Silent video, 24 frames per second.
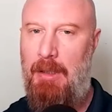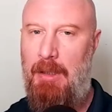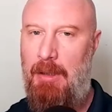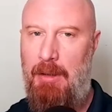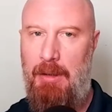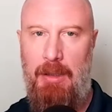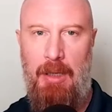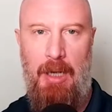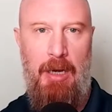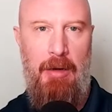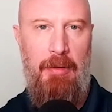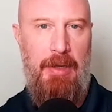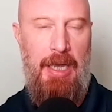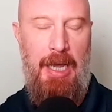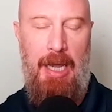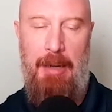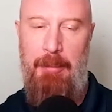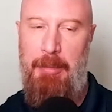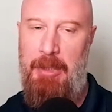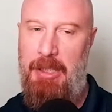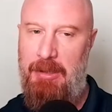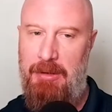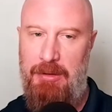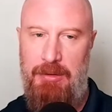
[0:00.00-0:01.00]
No, I
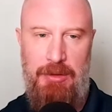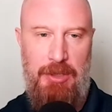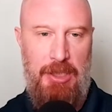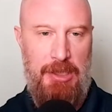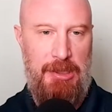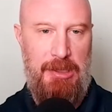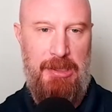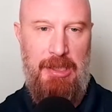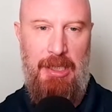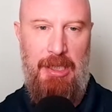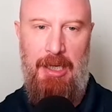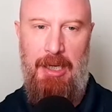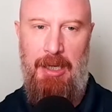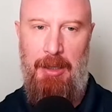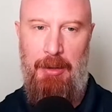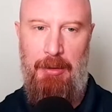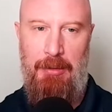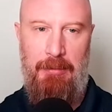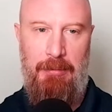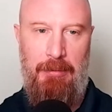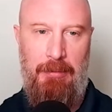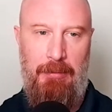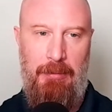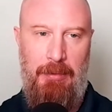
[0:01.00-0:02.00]
mean just uh,
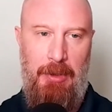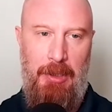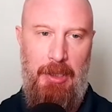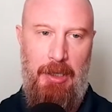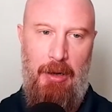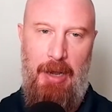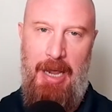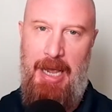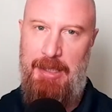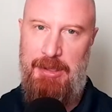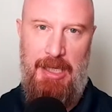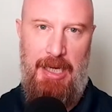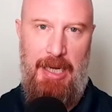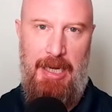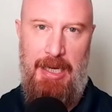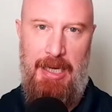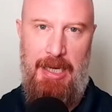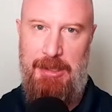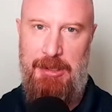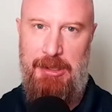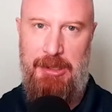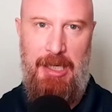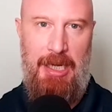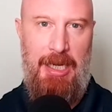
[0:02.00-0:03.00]
you know as
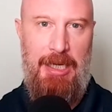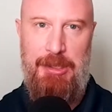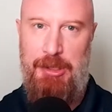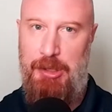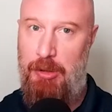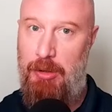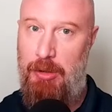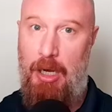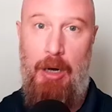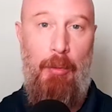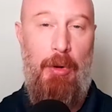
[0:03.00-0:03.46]
as as you know,